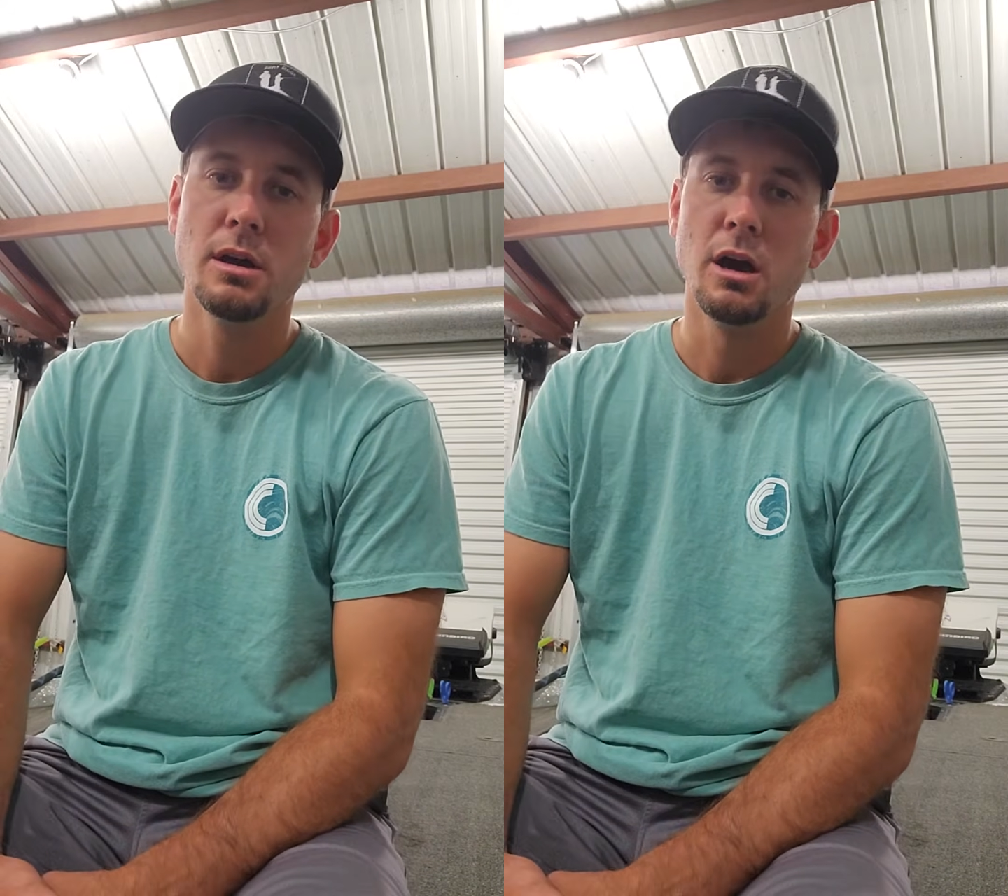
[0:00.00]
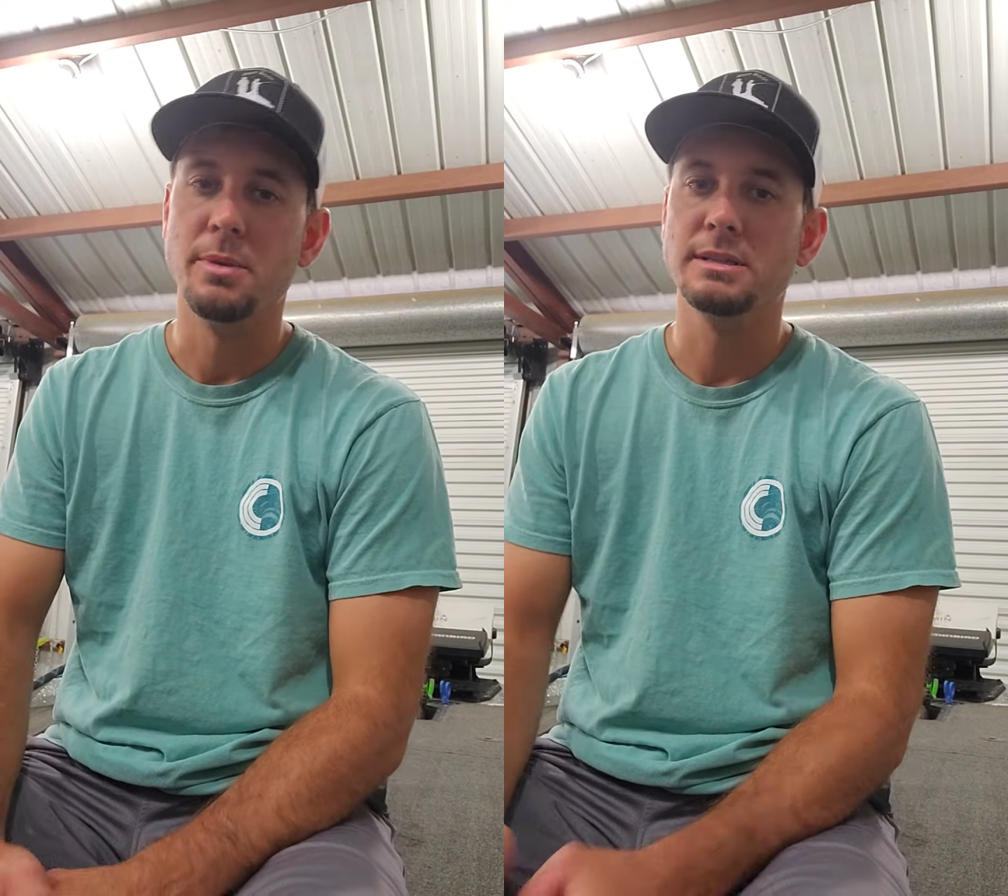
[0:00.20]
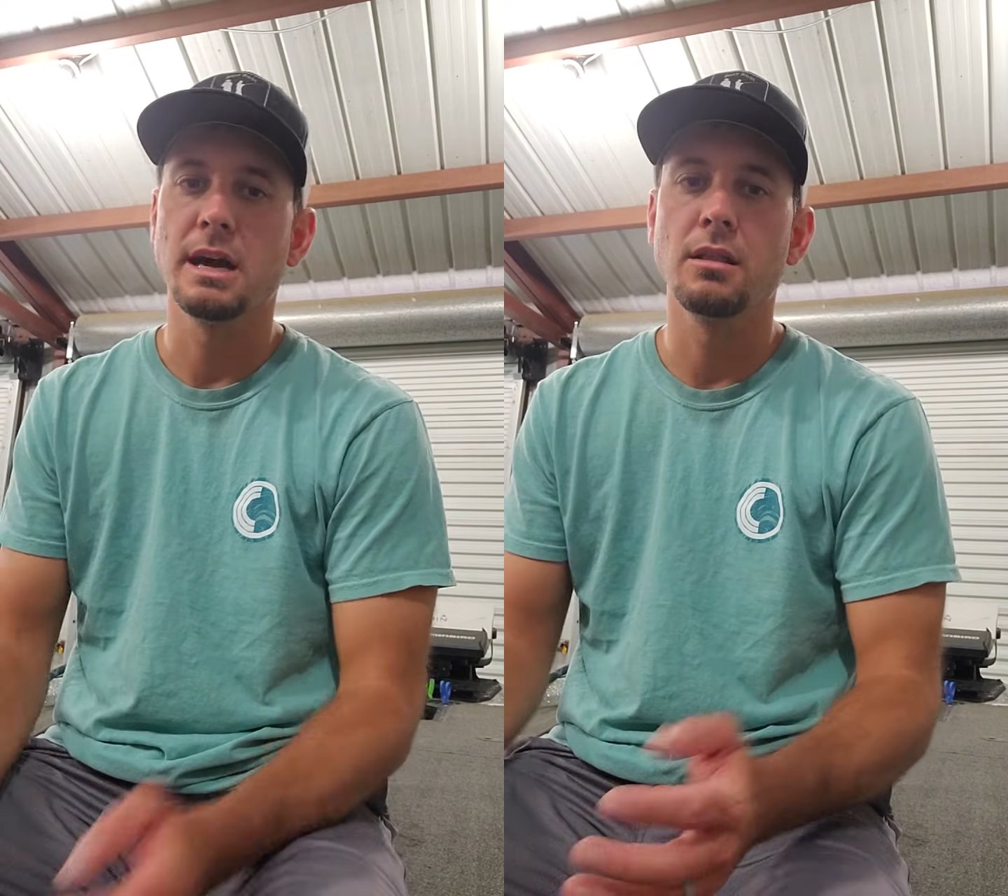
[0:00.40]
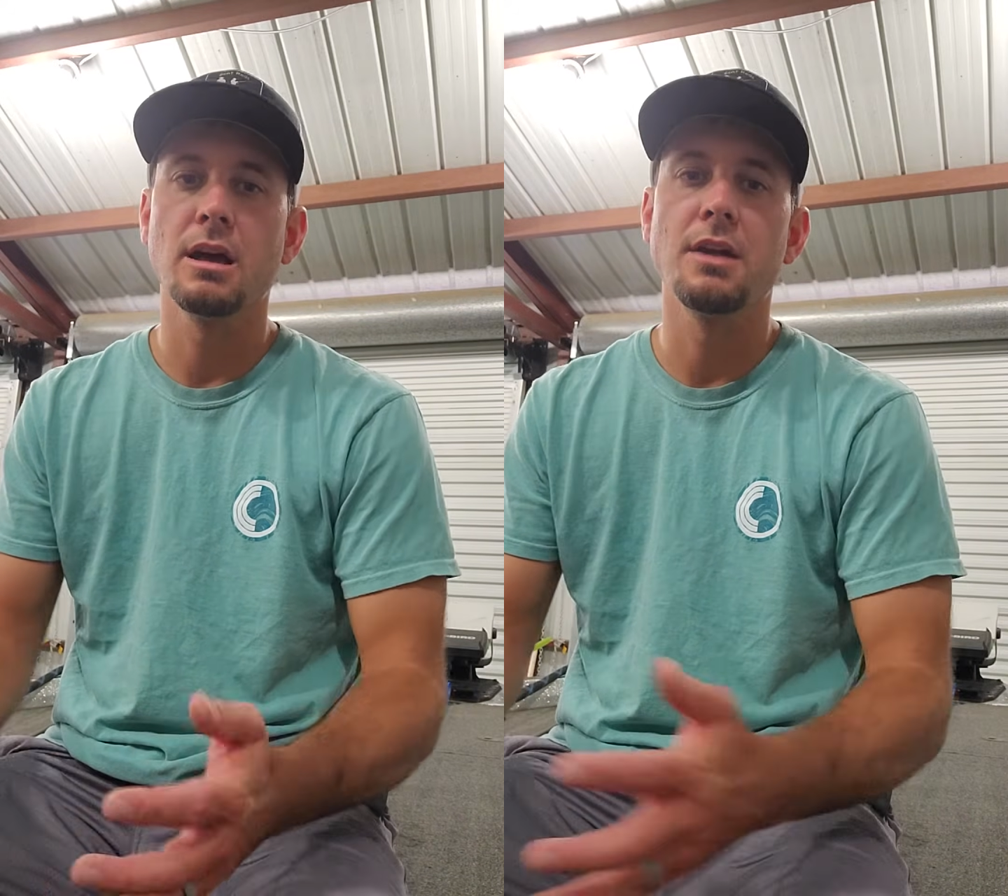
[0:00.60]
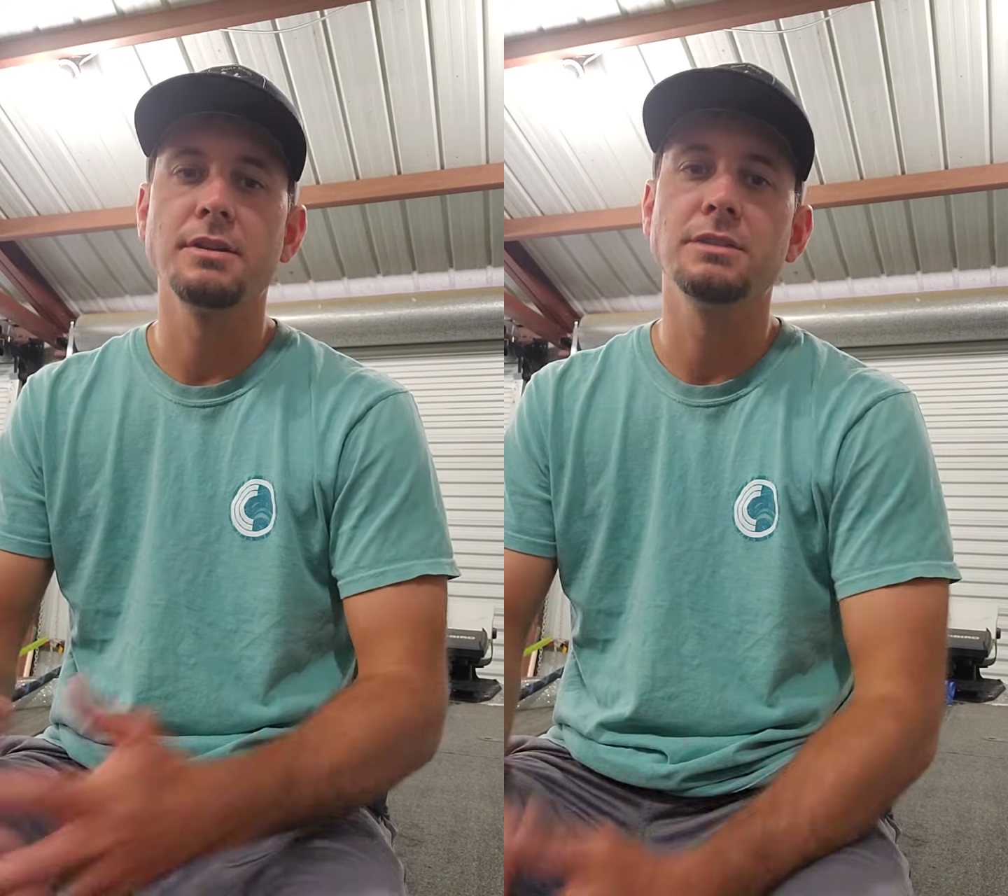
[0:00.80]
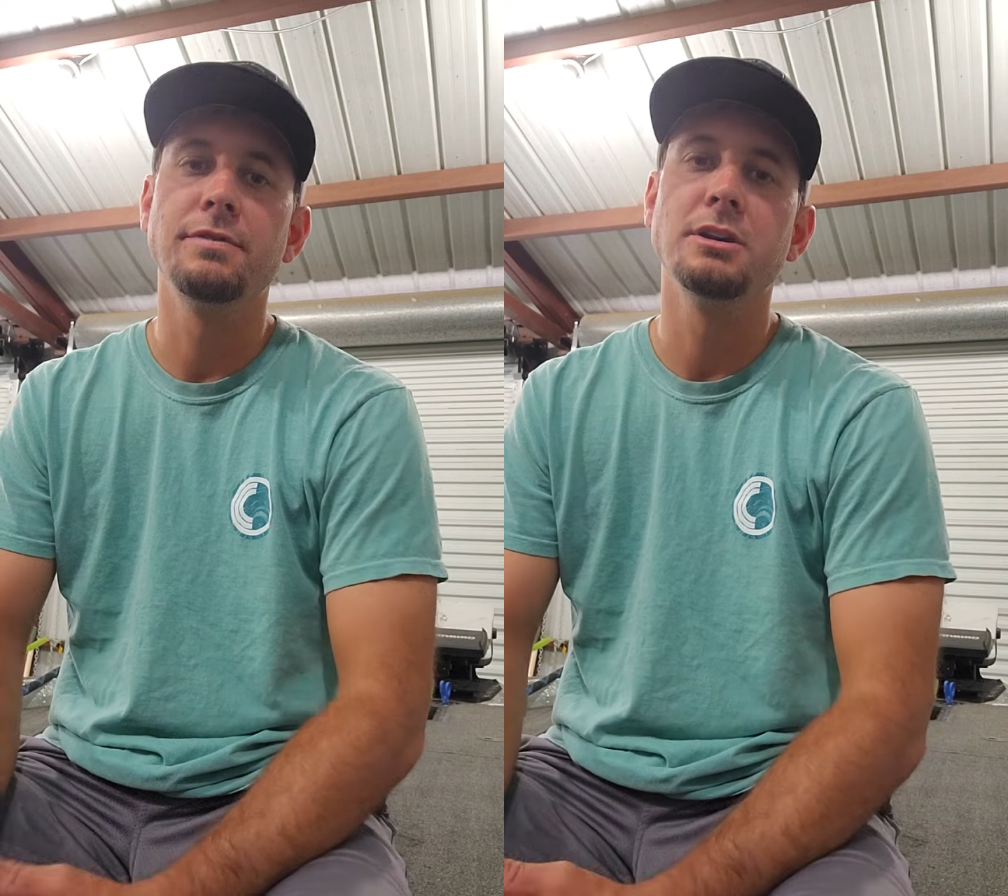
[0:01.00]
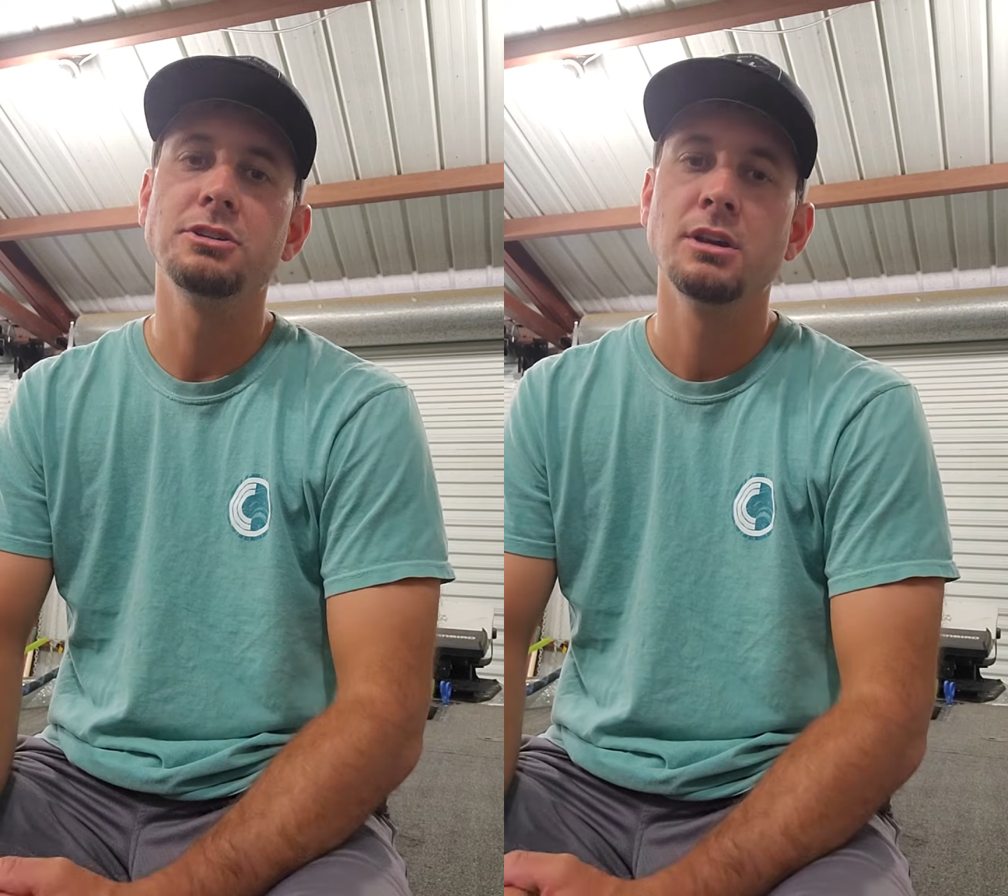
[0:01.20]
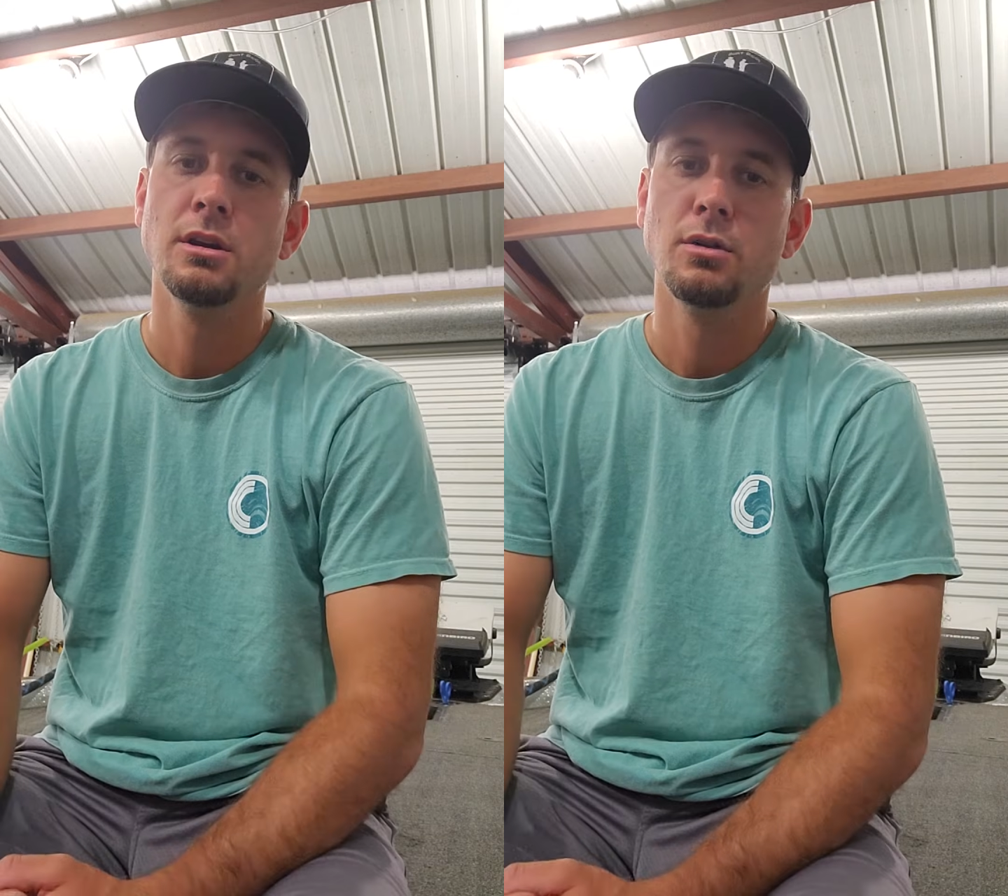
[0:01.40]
I mean, it's got a lot of these fish